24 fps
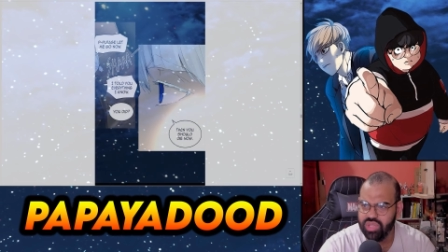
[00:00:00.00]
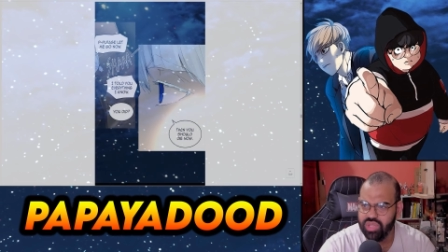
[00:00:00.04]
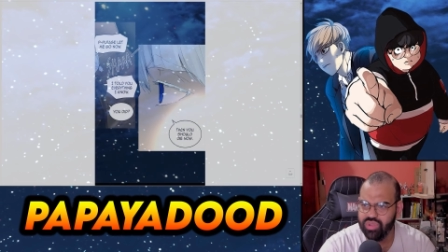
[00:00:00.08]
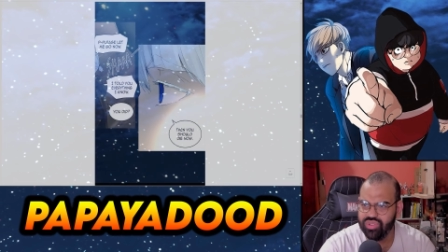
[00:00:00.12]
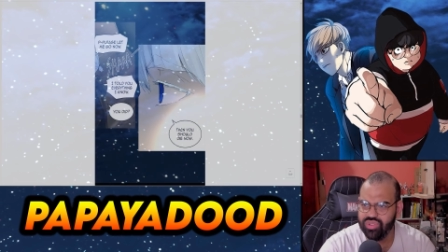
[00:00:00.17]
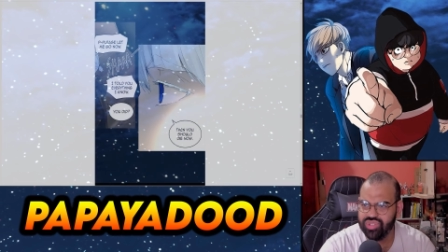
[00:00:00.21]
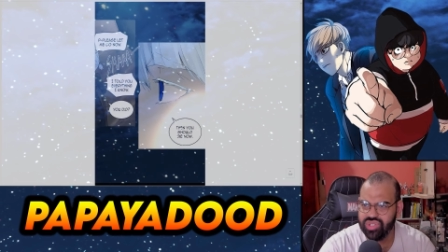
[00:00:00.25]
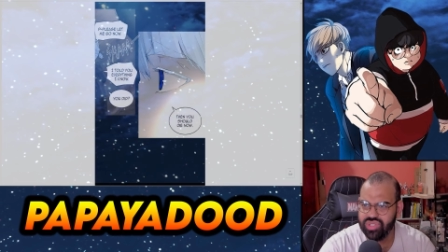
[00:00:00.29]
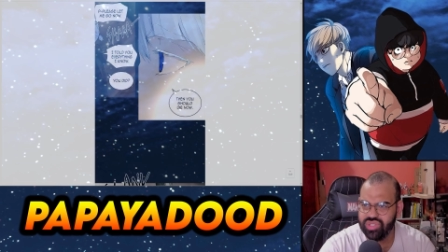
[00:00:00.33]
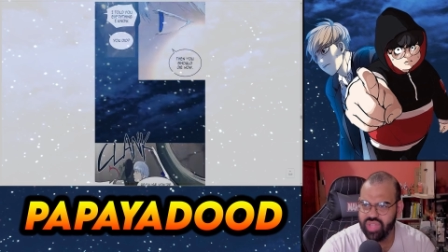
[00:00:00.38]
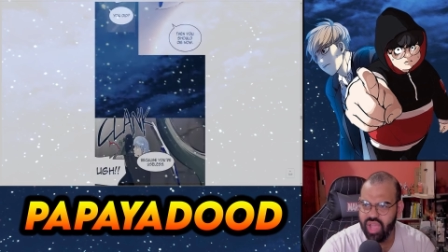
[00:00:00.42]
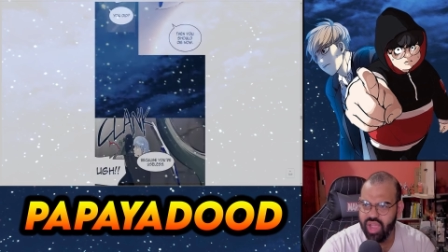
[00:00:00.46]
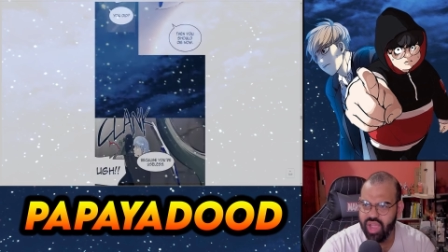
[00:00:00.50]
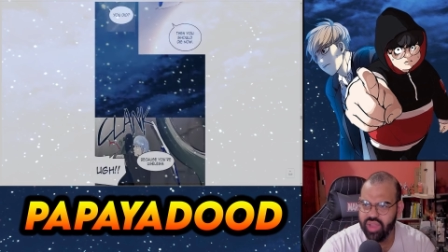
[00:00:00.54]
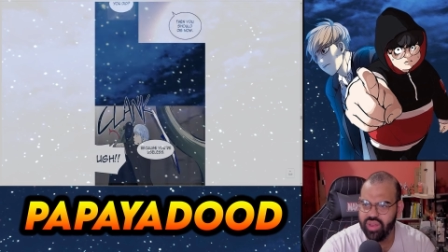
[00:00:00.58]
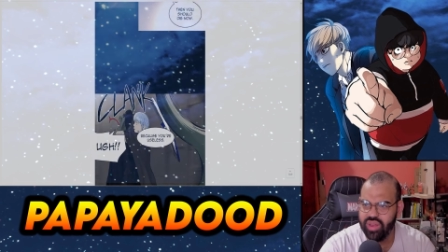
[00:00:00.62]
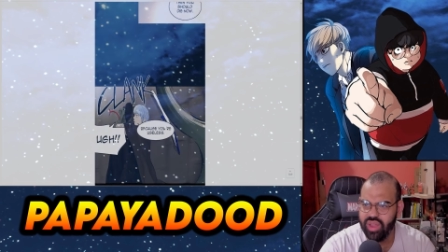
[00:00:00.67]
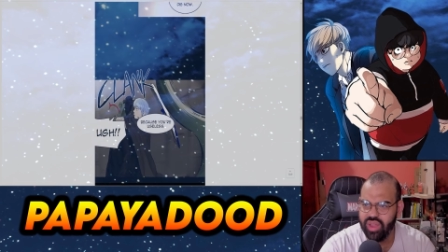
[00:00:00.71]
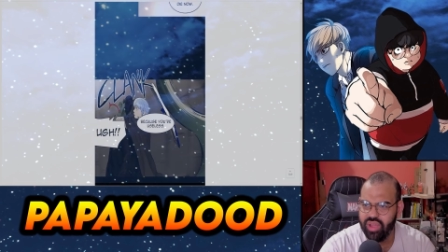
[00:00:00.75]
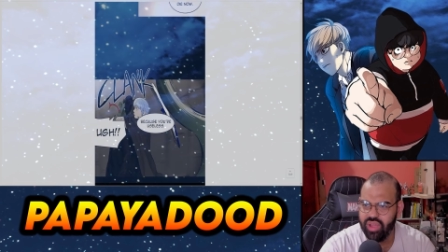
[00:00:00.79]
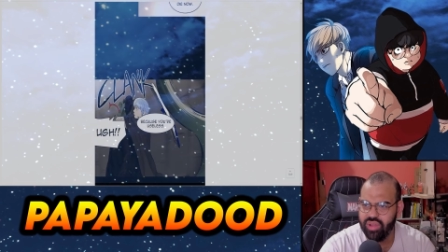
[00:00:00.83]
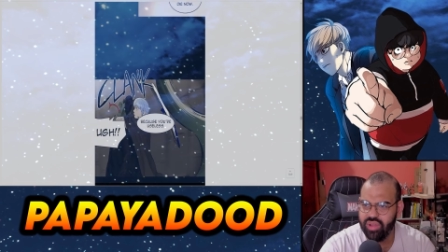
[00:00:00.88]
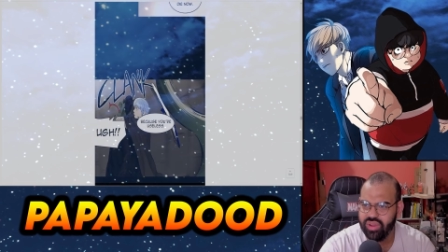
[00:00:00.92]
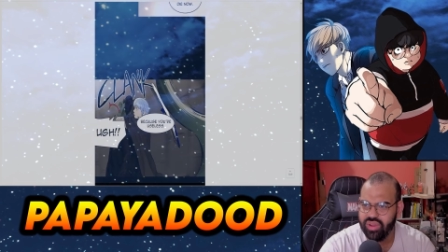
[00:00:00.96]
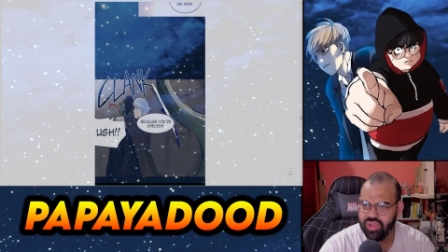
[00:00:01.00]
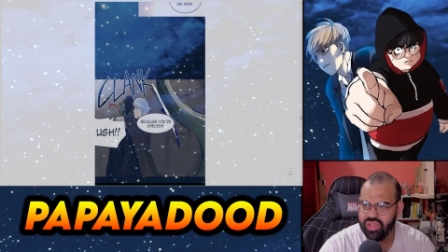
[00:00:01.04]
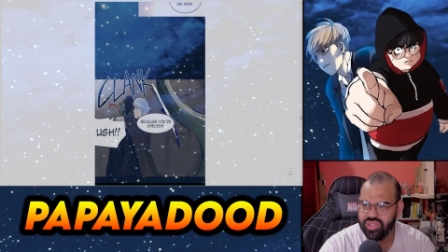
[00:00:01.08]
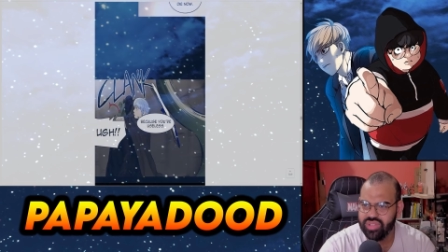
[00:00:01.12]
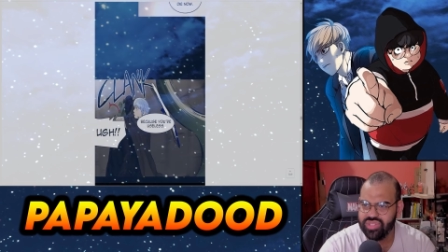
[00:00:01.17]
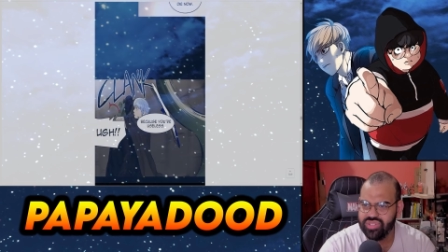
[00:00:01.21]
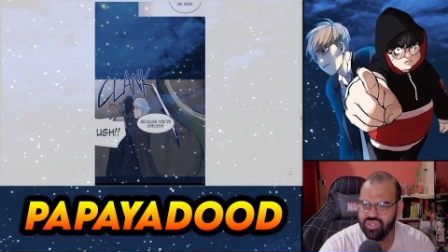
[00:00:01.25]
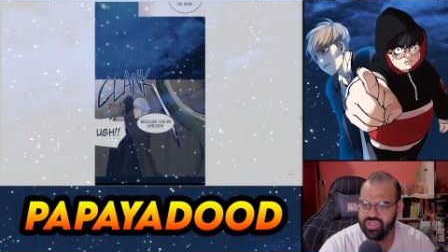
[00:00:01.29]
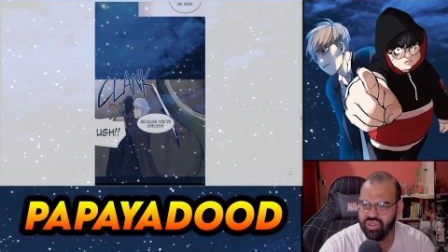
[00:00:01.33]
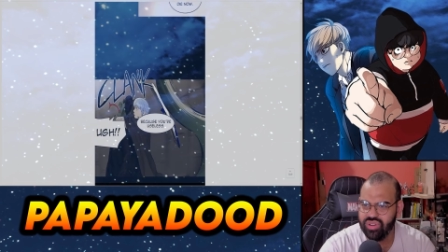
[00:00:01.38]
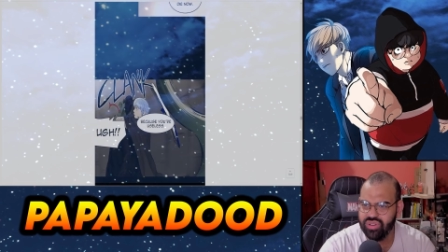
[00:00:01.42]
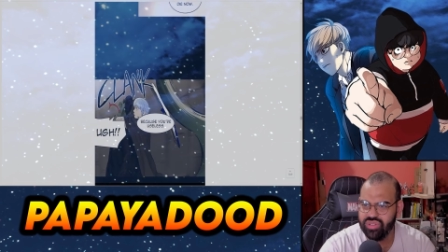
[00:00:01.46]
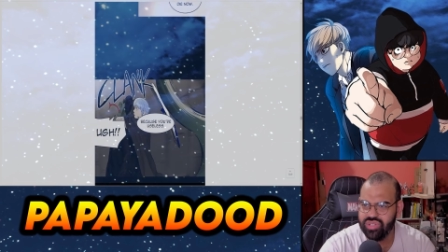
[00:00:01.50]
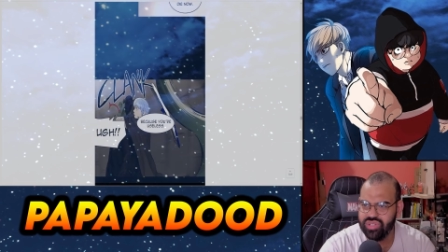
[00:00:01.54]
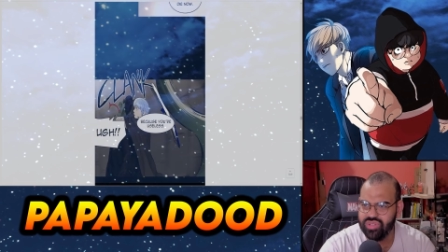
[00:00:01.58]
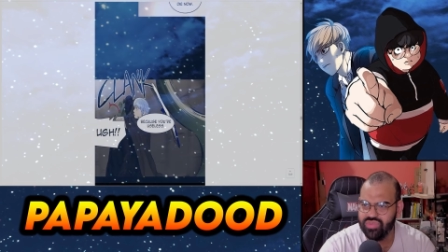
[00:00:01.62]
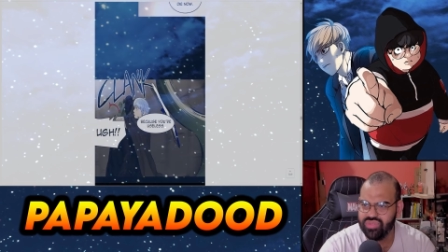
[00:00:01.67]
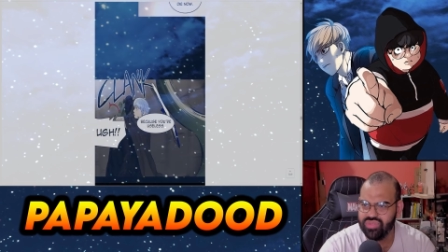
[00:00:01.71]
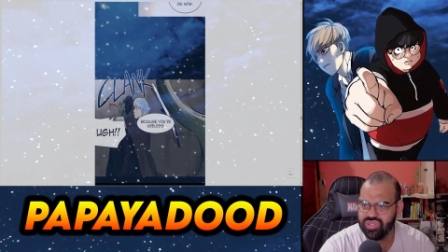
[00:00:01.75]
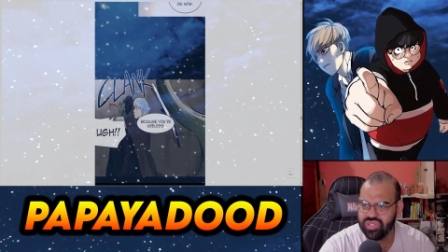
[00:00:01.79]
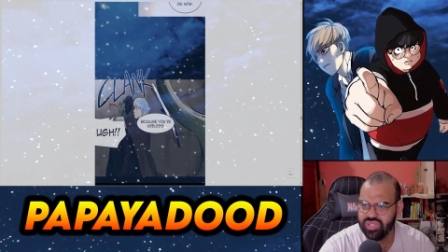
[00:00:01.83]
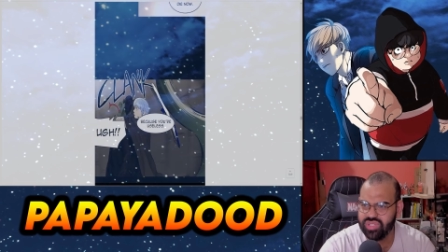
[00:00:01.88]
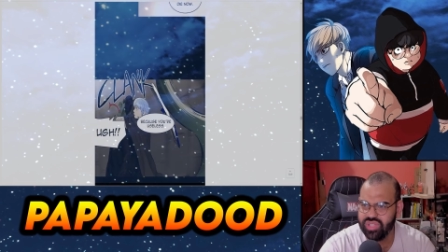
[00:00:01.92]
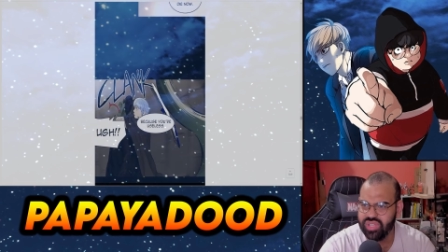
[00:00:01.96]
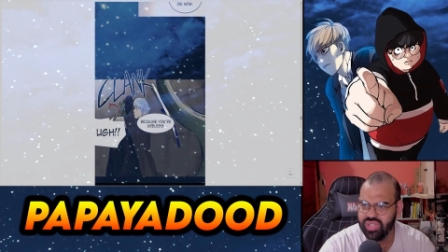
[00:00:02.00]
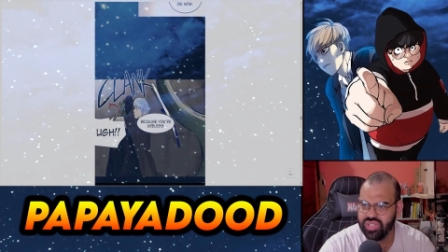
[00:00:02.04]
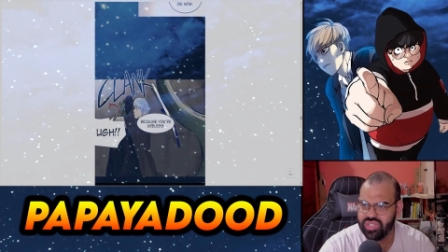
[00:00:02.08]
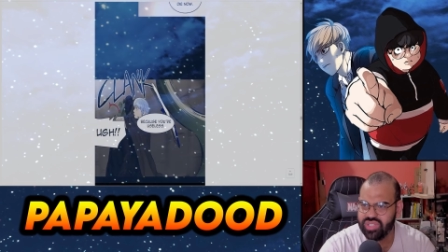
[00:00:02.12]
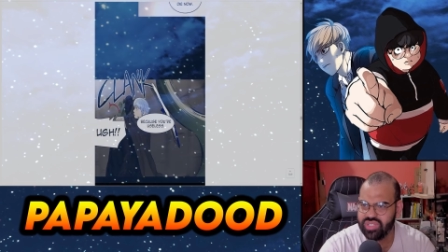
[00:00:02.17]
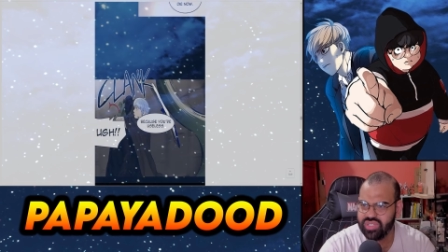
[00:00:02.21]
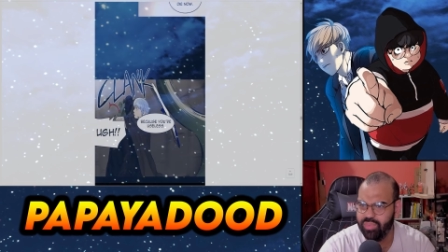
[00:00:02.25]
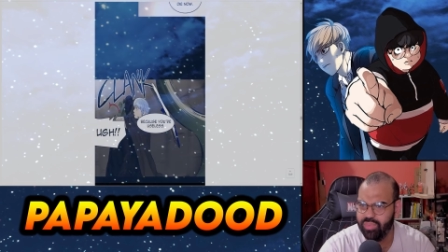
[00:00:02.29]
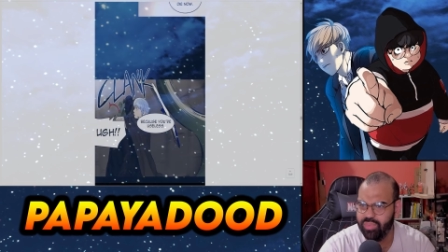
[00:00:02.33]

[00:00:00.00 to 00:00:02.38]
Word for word: You should die now. Because you're useless.